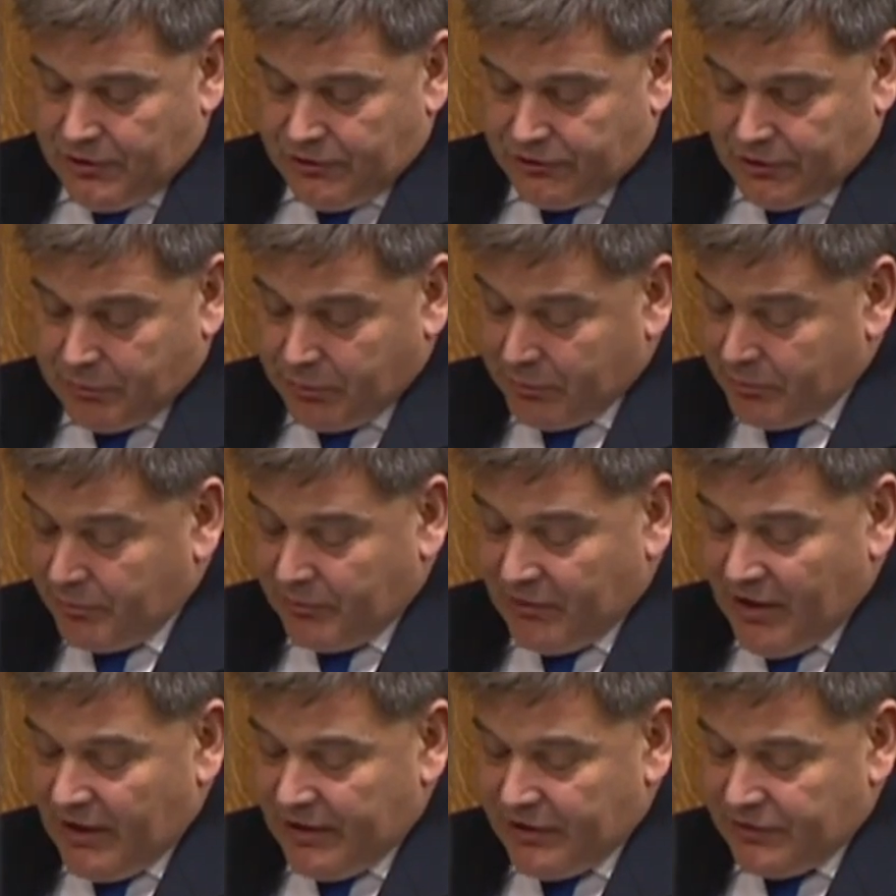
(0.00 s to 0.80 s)
to
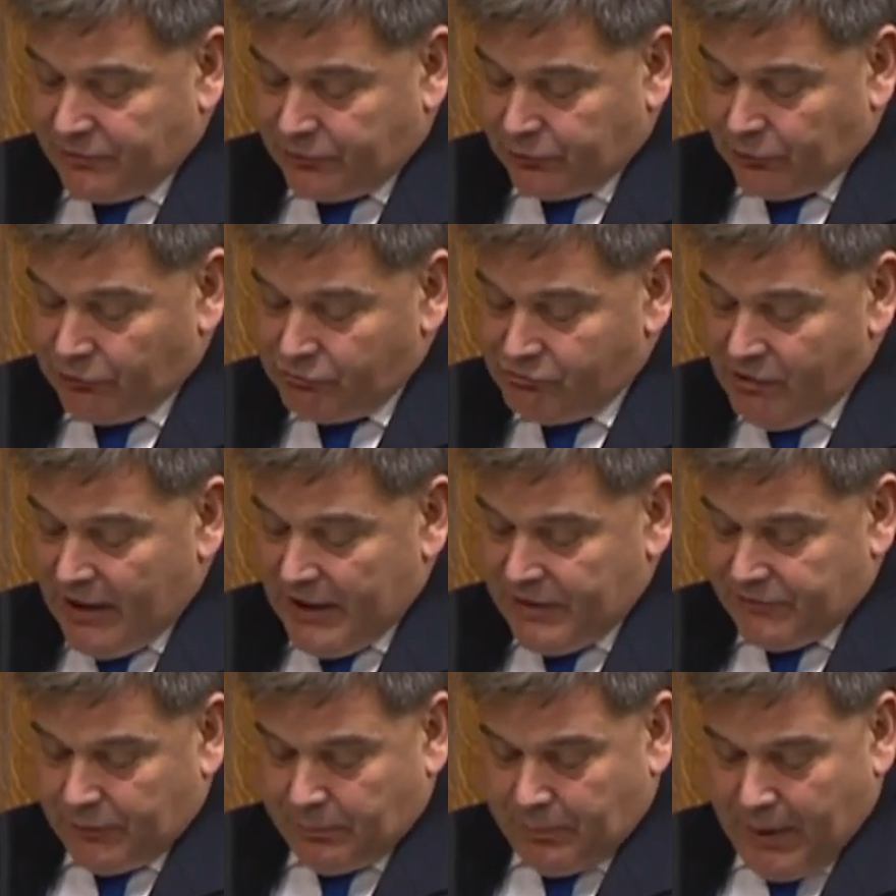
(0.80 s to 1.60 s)
provide for a
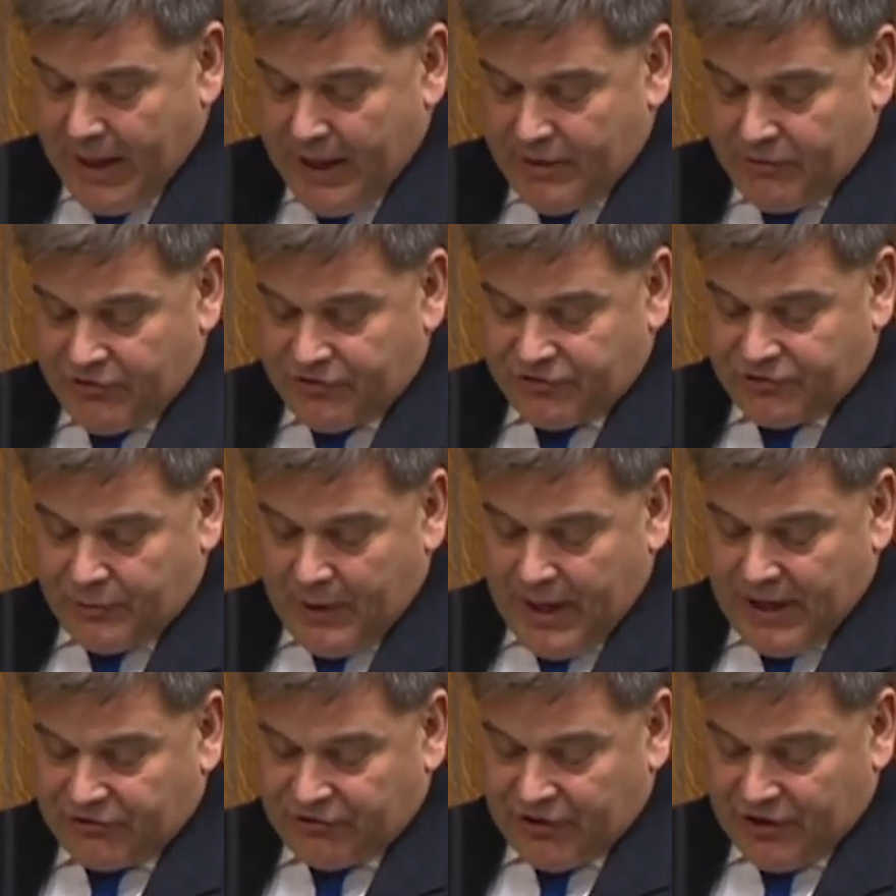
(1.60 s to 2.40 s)
right for parents to
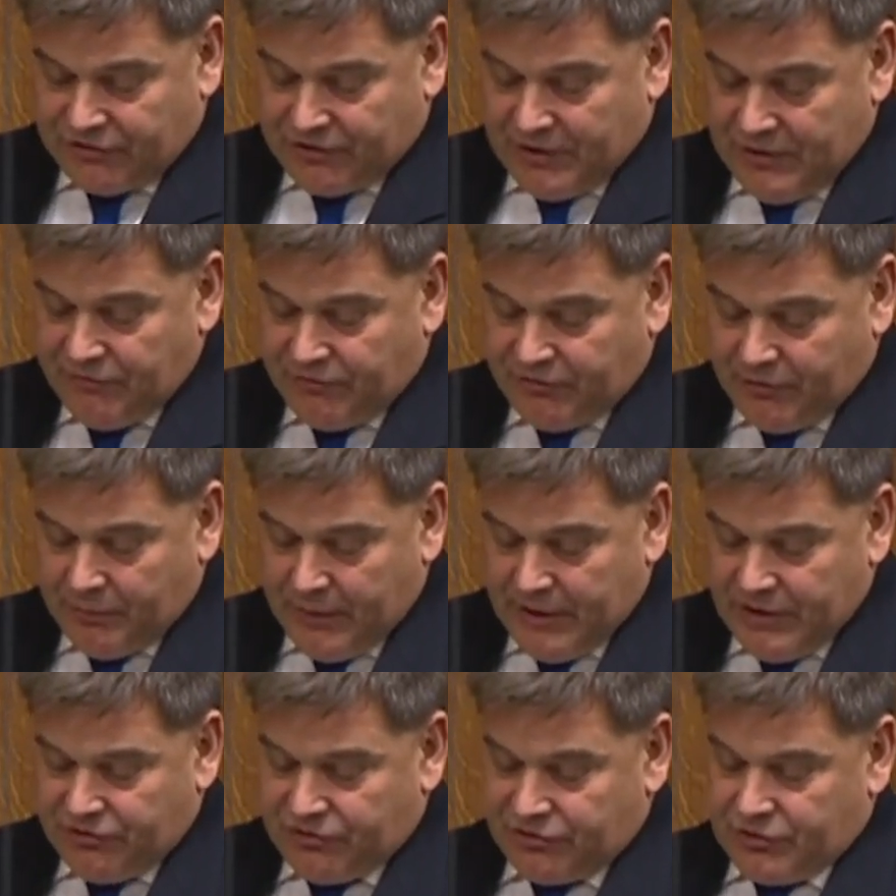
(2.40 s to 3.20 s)
access
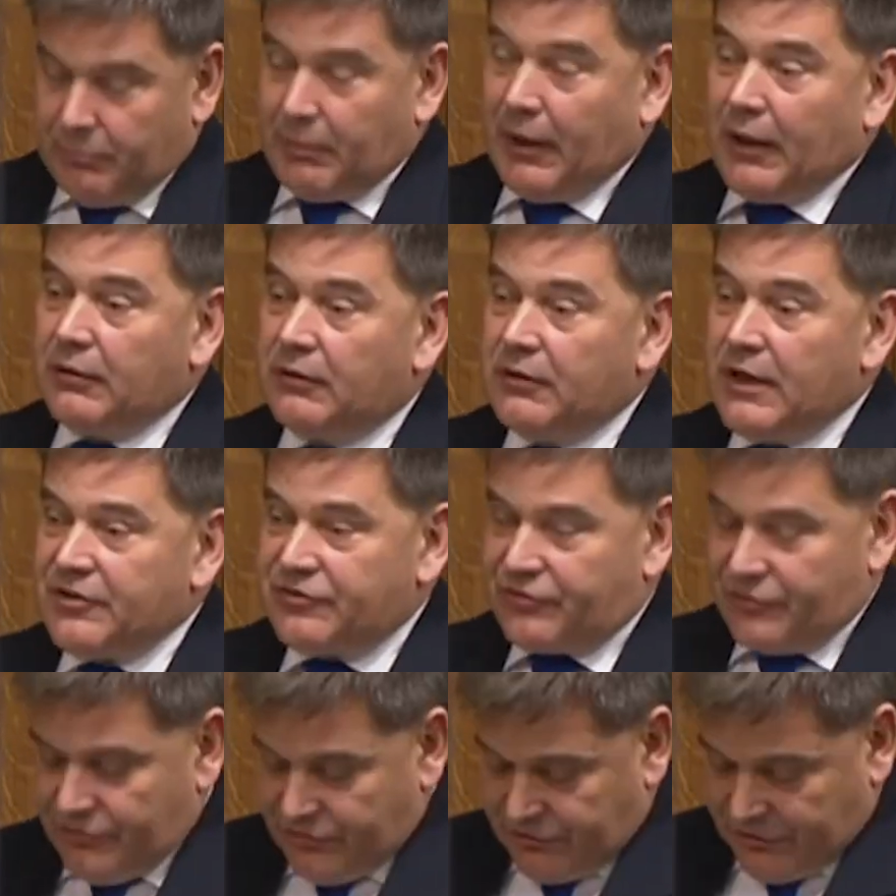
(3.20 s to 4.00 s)
information about
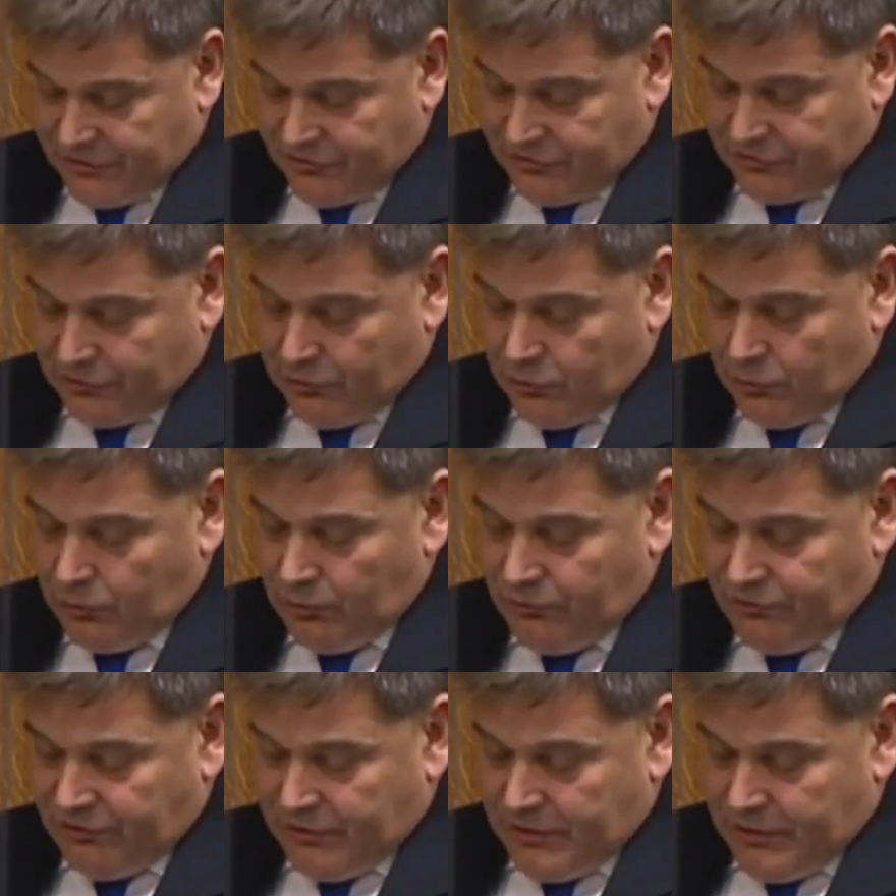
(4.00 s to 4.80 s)
lessons in
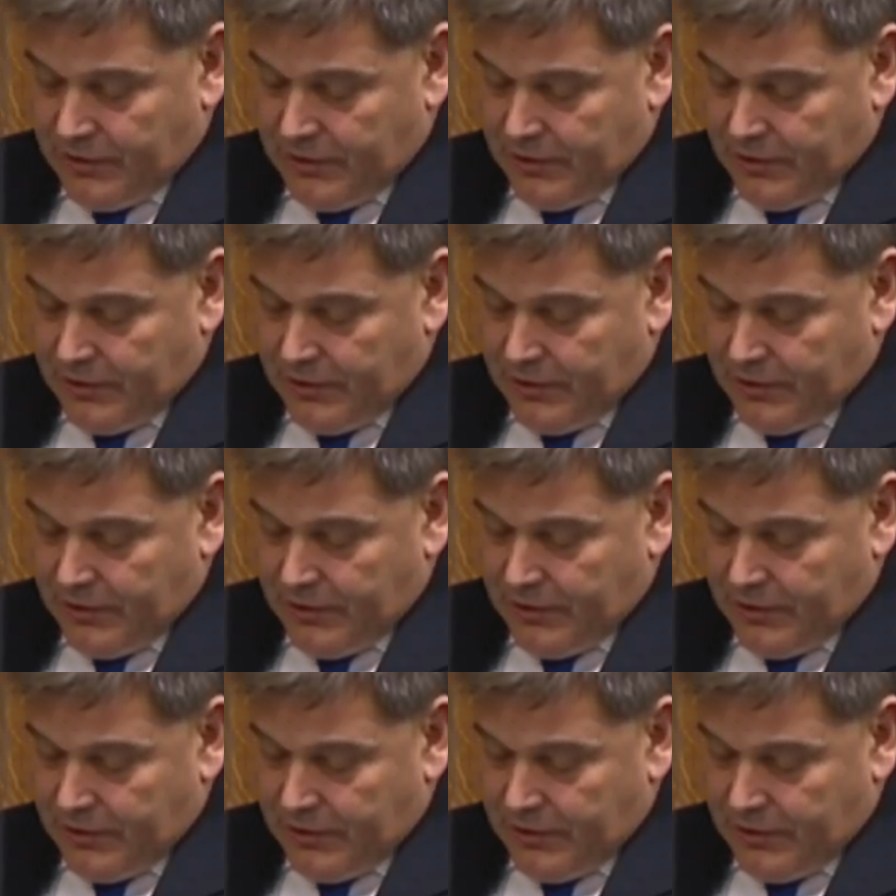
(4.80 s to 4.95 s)
schools,